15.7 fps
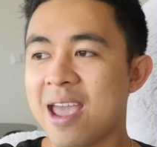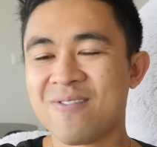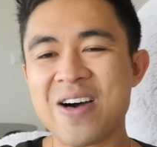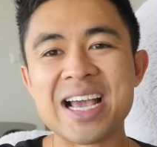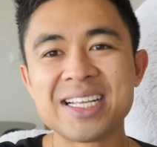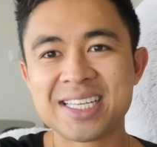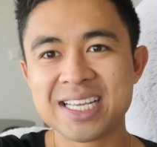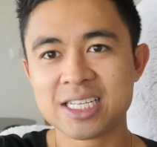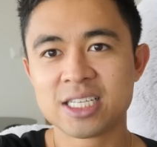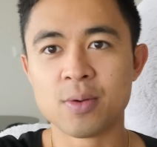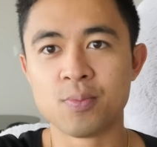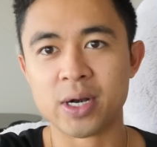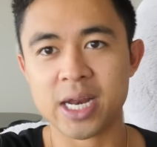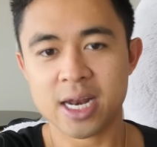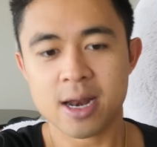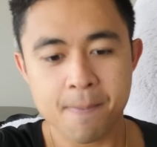If I see
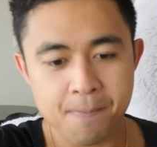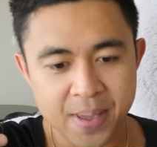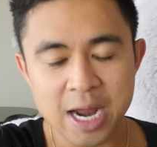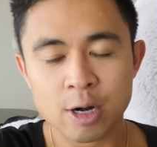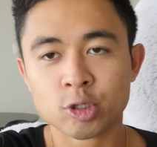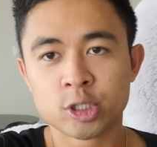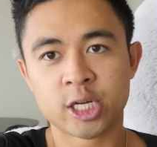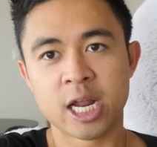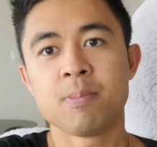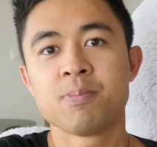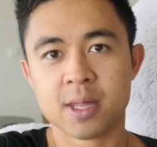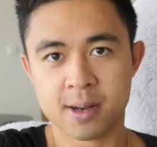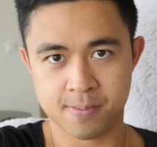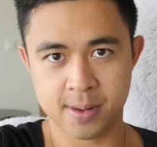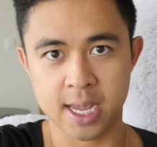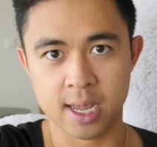someone in a better shape
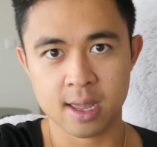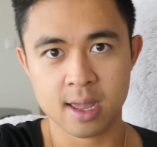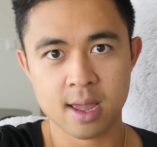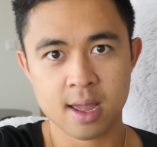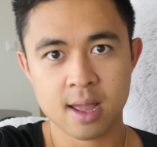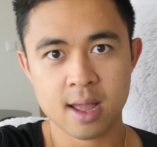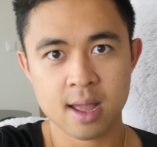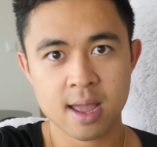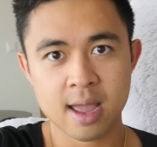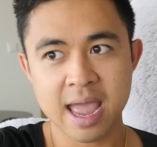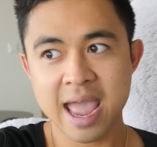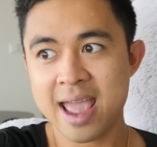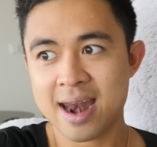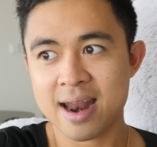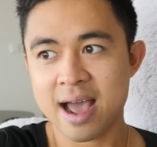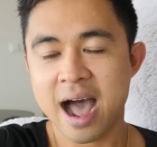than me,
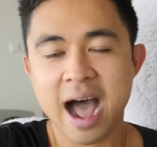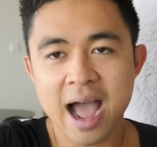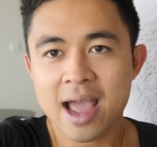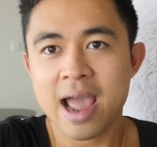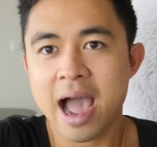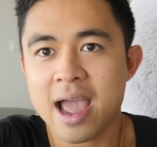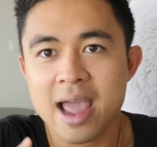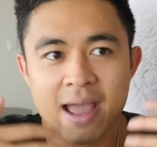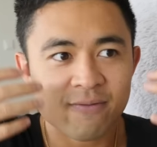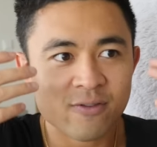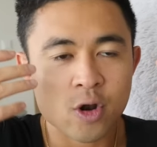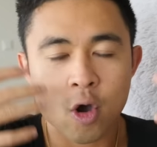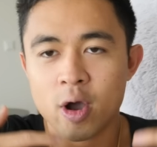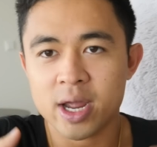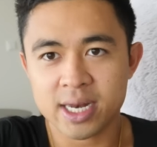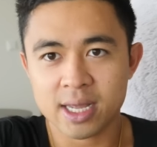and I, I, have
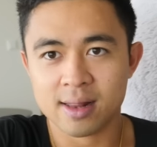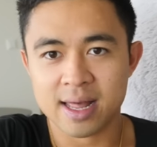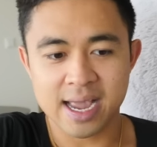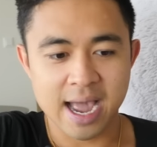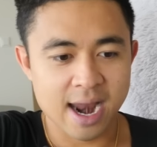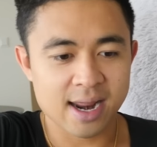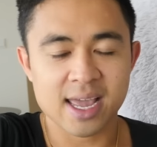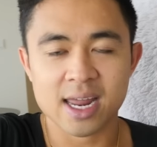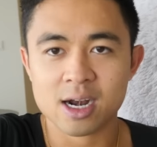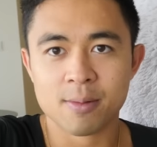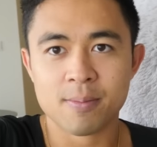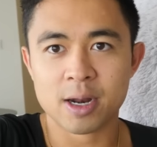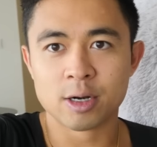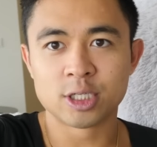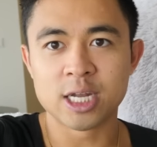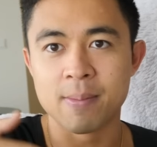no idea like how to get in a
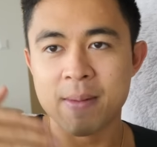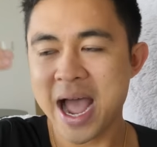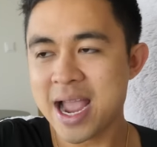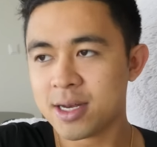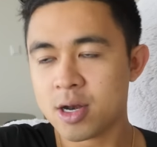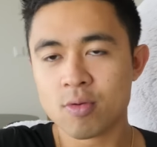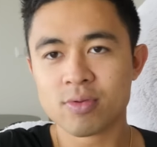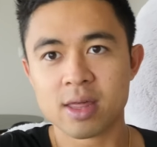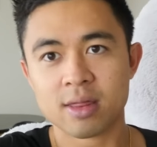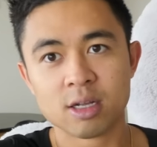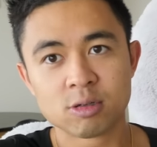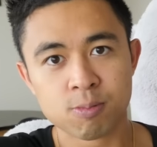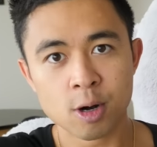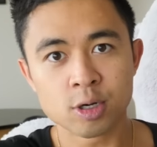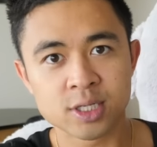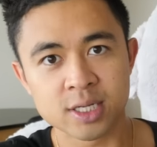better shape. I know that this
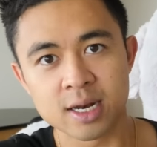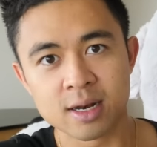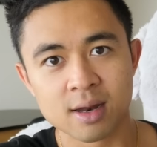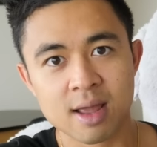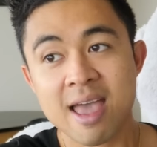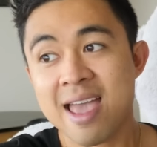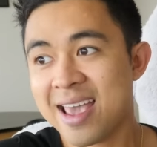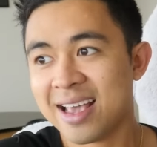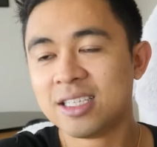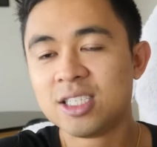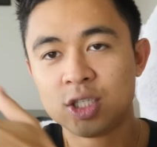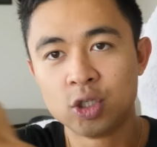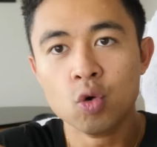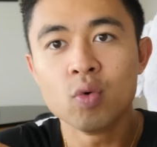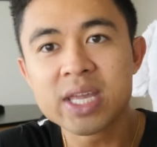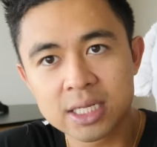person is
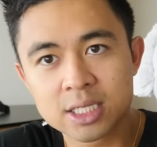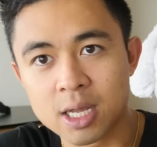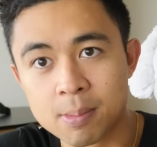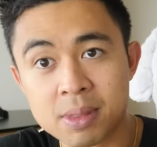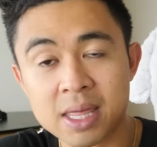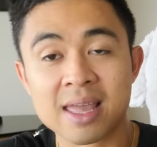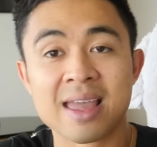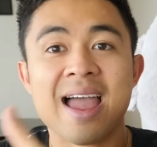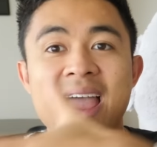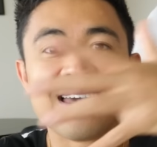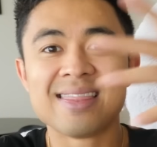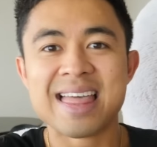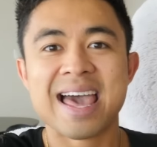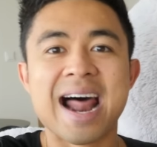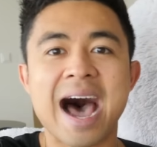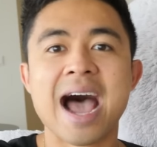doing something
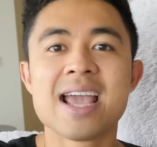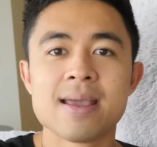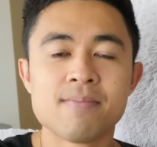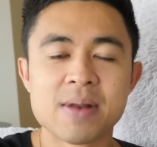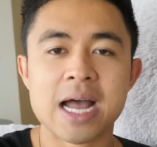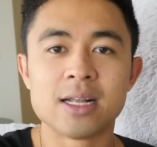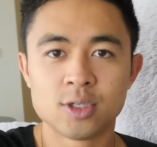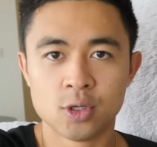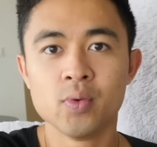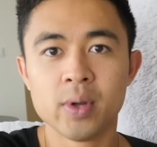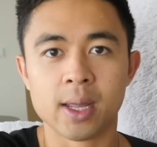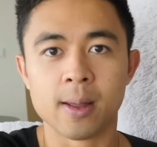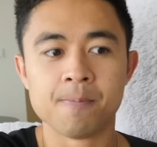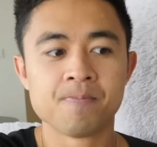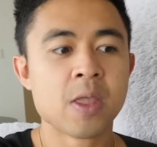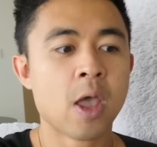that I am not doing.